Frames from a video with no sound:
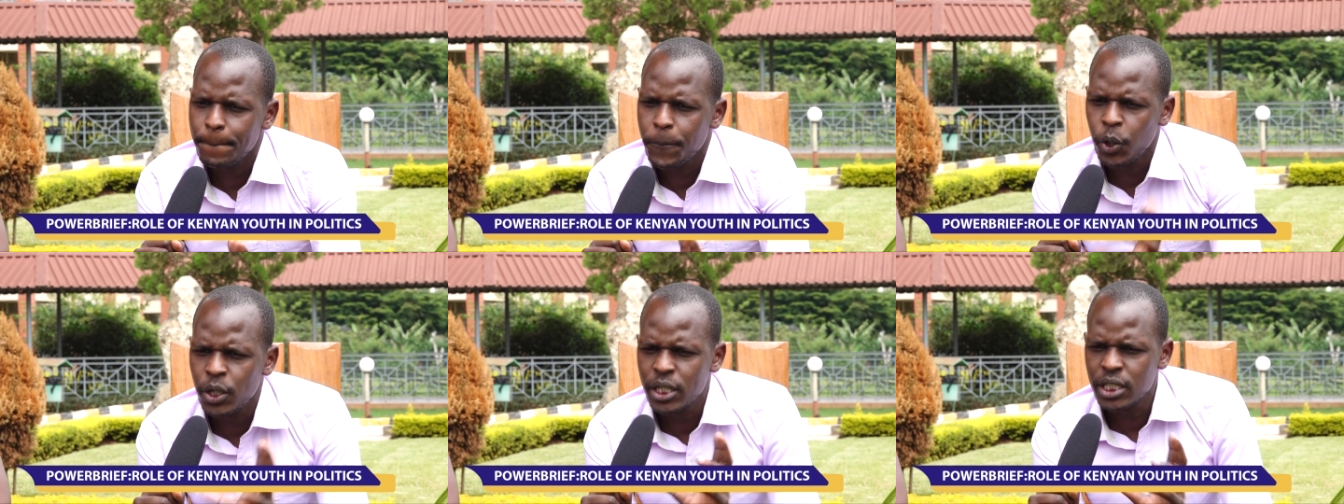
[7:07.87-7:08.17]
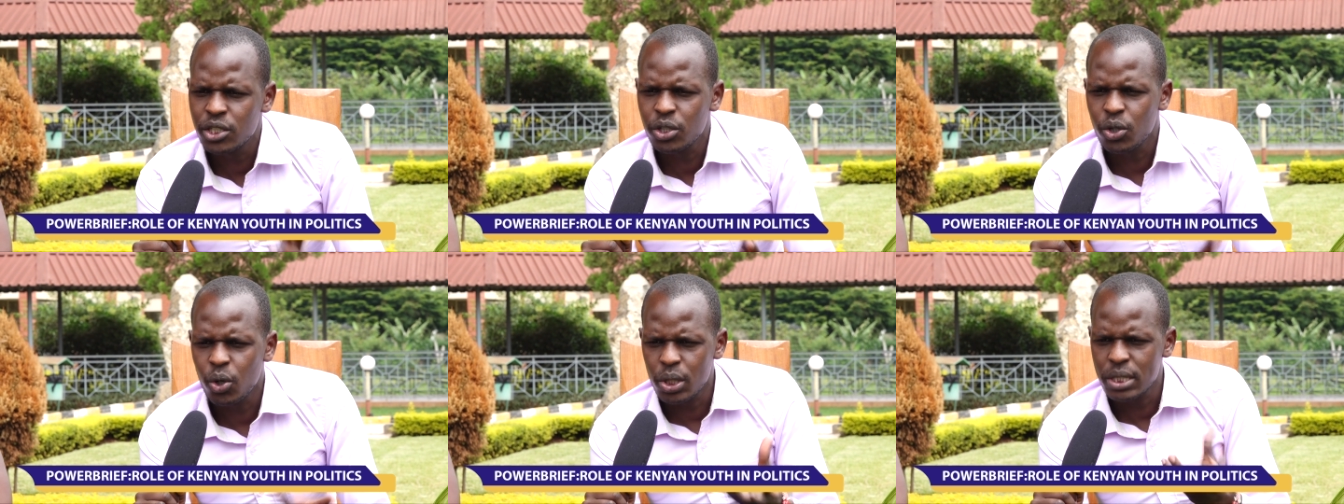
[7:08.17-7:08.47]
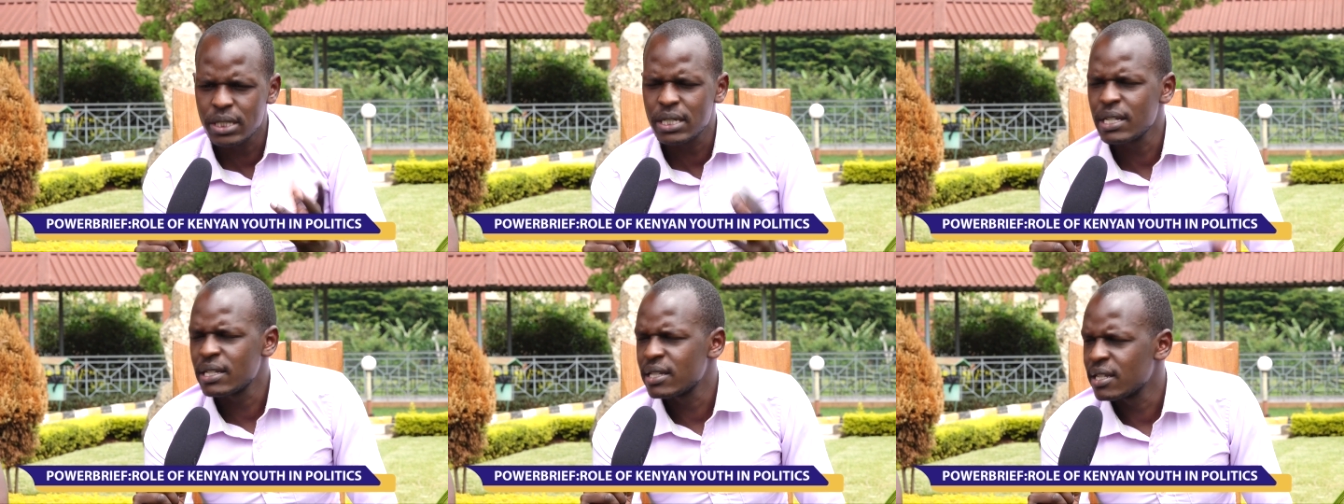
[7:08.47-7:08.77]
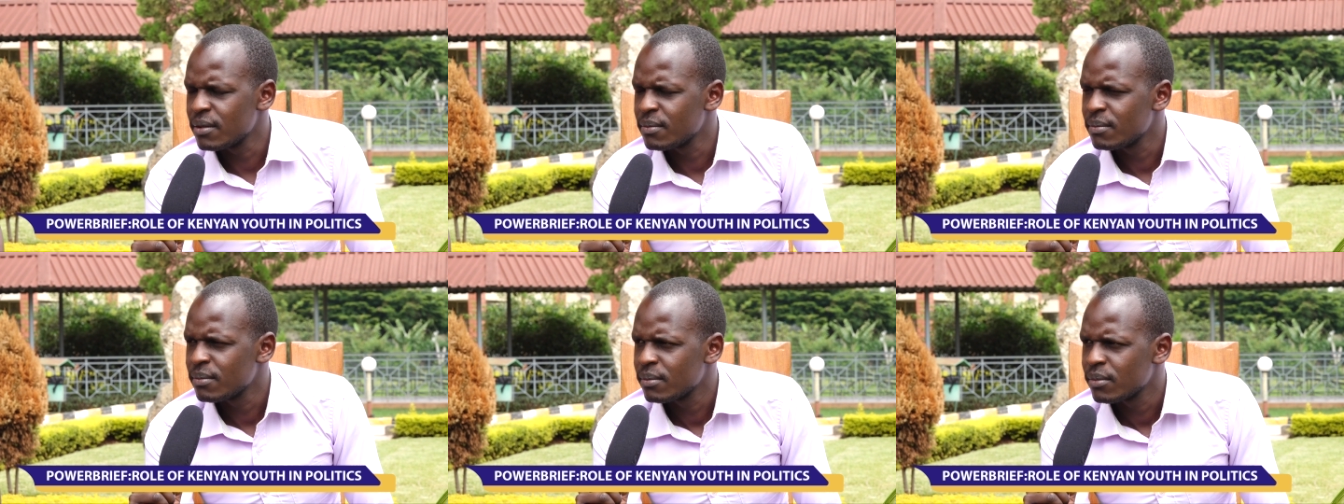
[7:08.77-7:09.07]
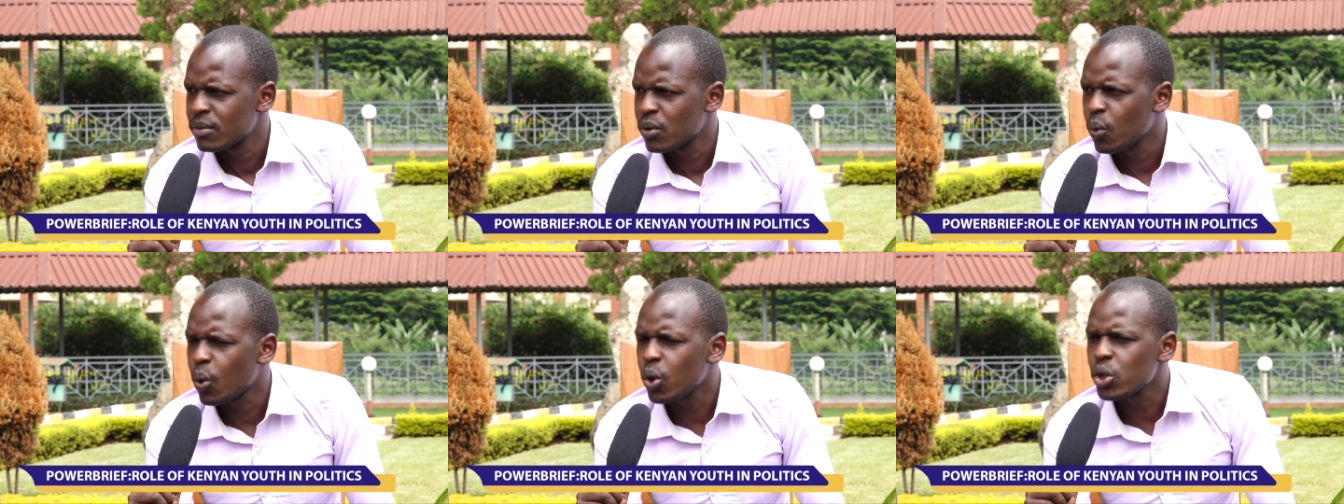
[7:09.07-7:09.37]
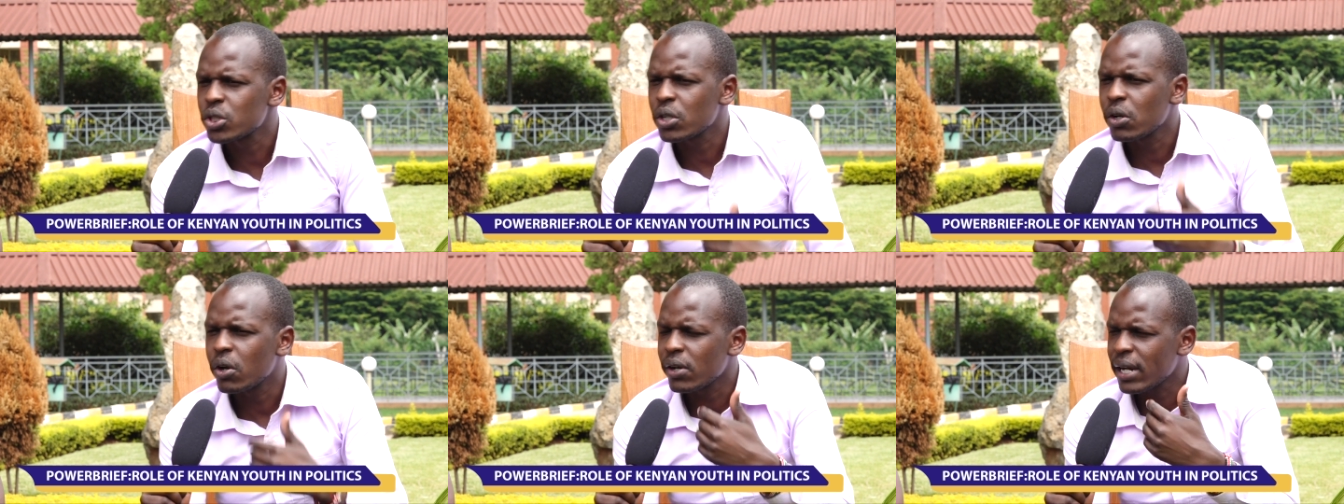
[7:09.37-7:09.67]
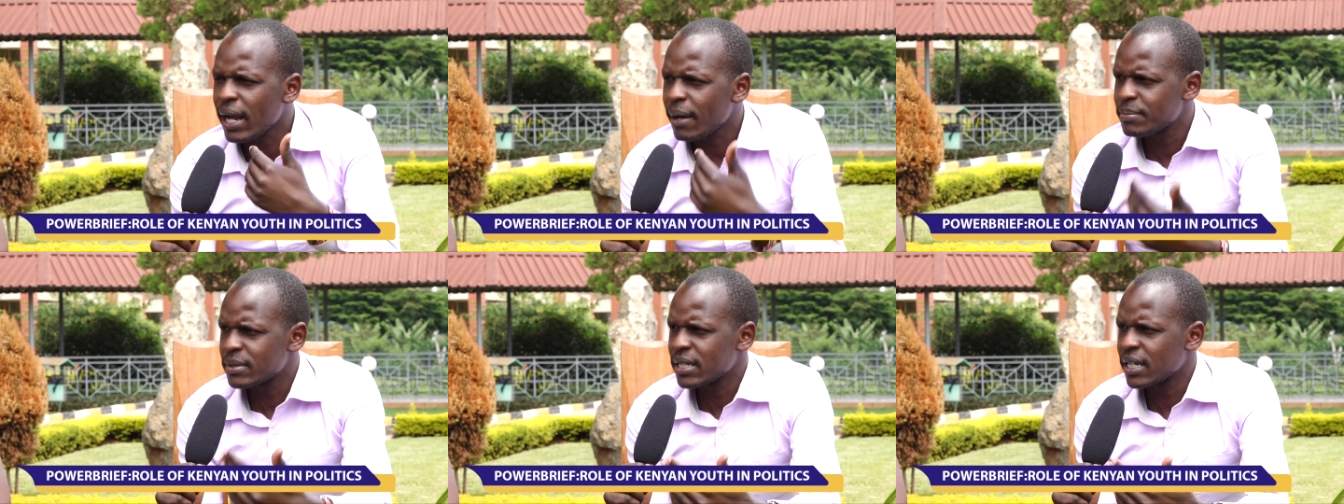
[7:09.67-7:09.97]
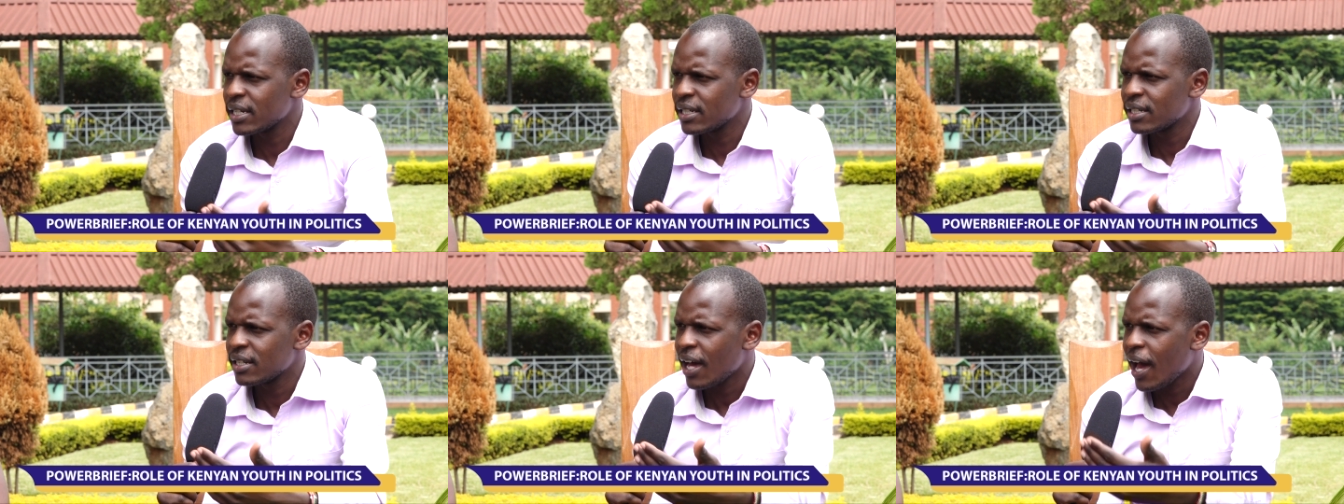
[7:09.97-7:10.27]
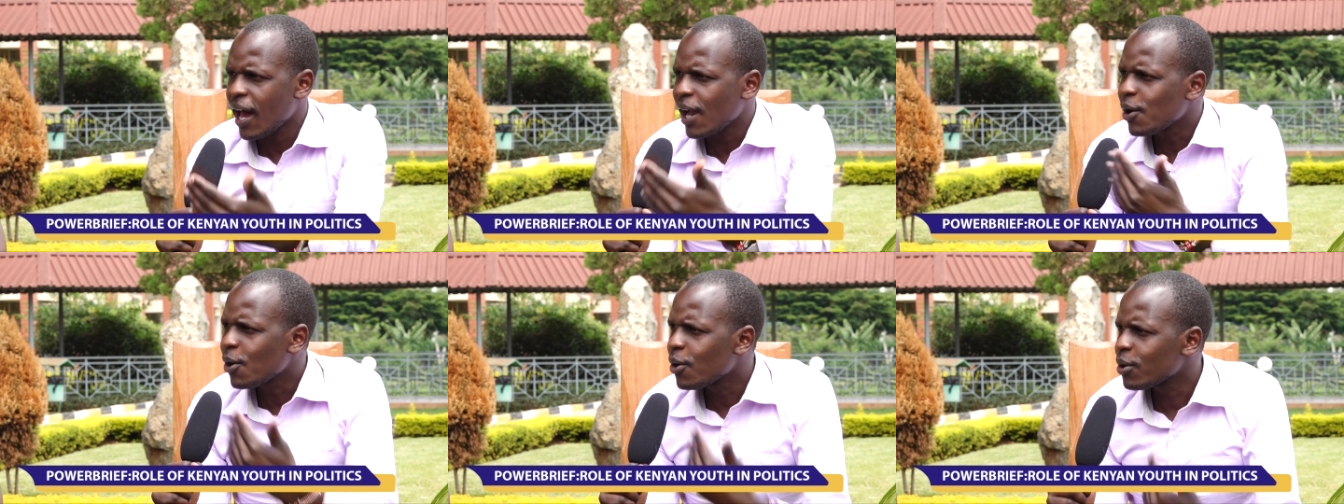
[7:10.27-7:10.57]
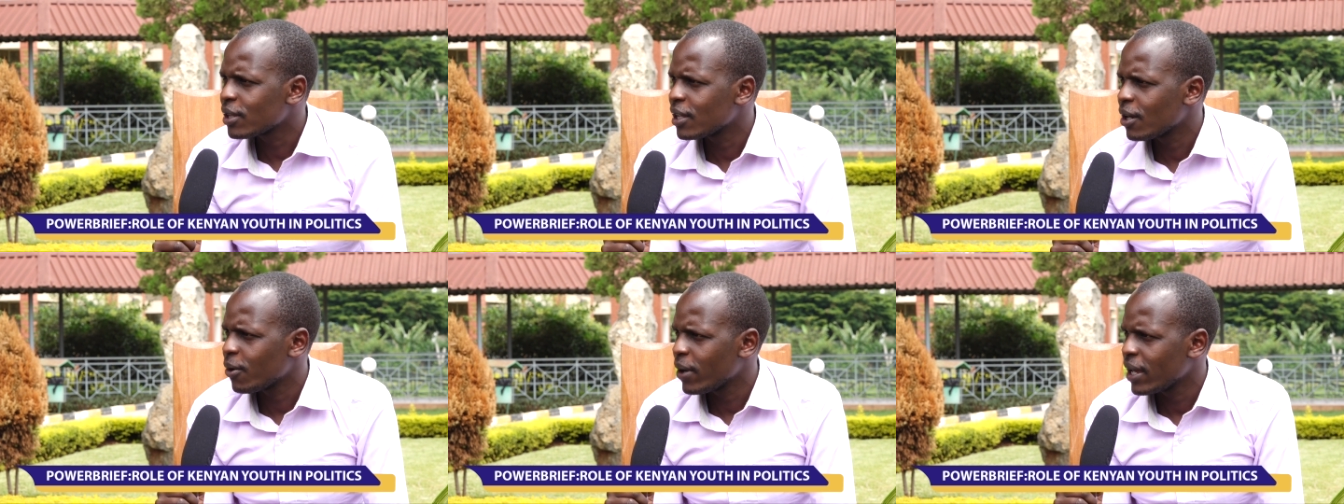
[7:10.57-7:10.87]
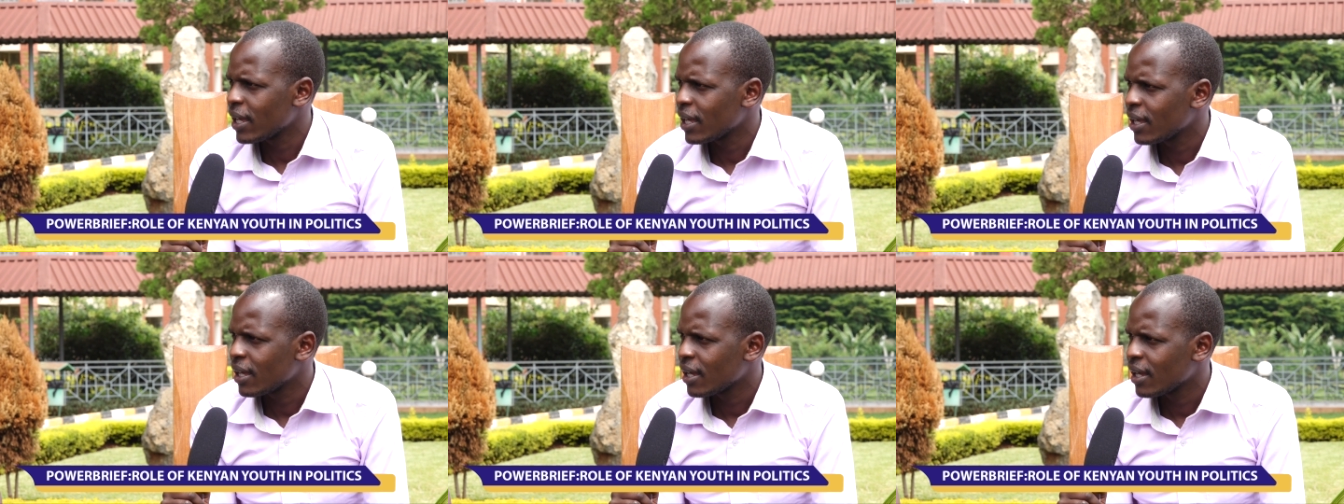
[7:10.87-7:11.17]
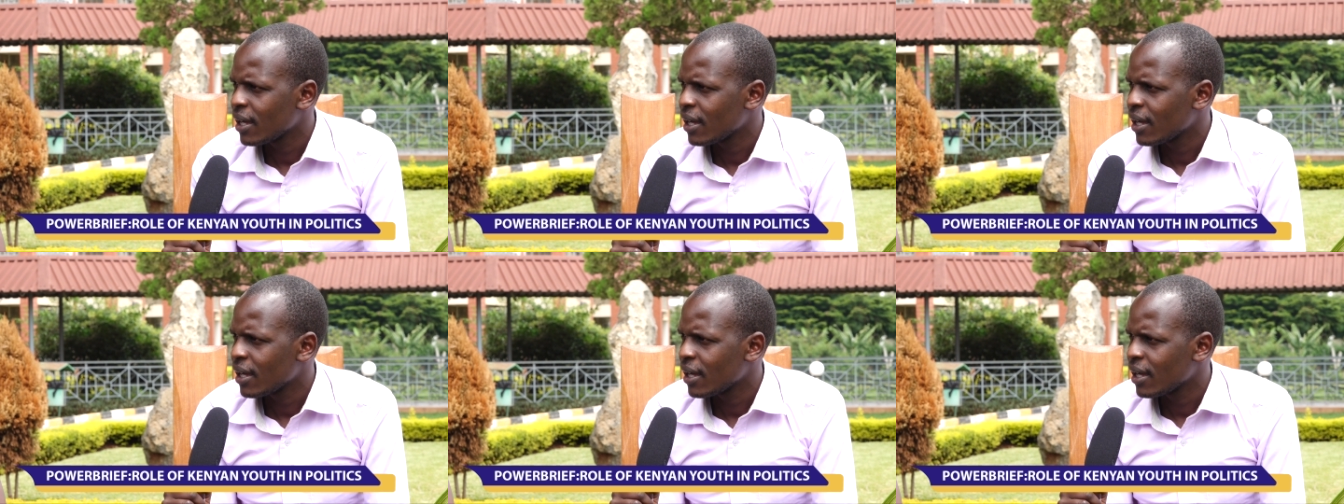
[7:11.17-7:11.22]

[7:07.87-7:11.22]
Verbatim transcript: political system was corrupted along the way.